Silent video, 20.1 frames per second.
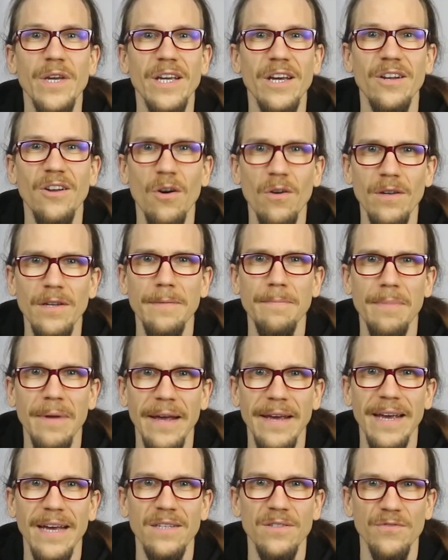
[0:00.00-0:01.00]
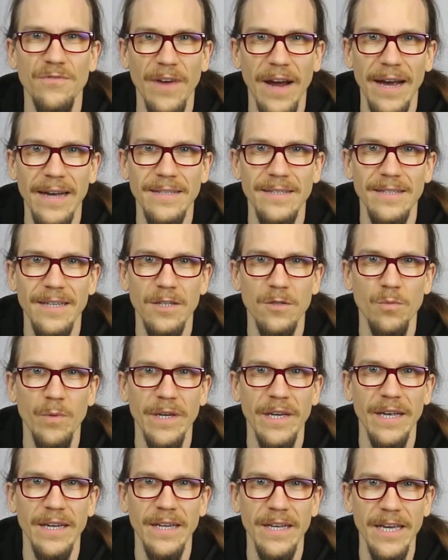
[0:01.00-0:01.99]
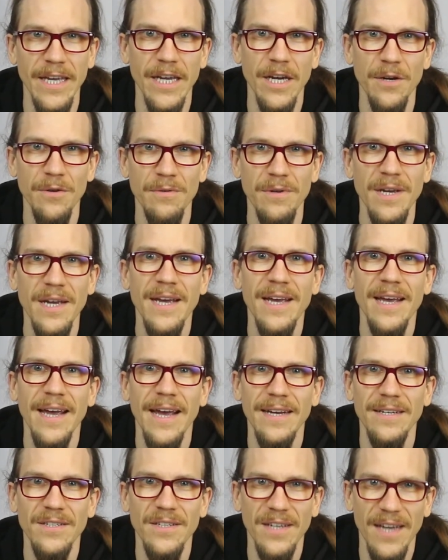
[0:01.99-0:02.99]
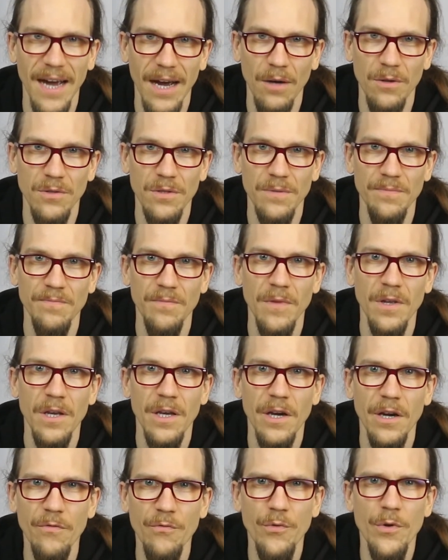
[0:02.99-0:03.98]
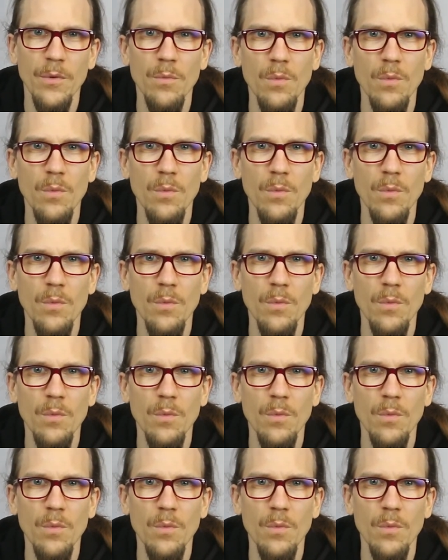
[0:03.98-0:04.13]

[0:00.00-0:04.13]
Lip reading: can only play as fast as we can hear and count. If we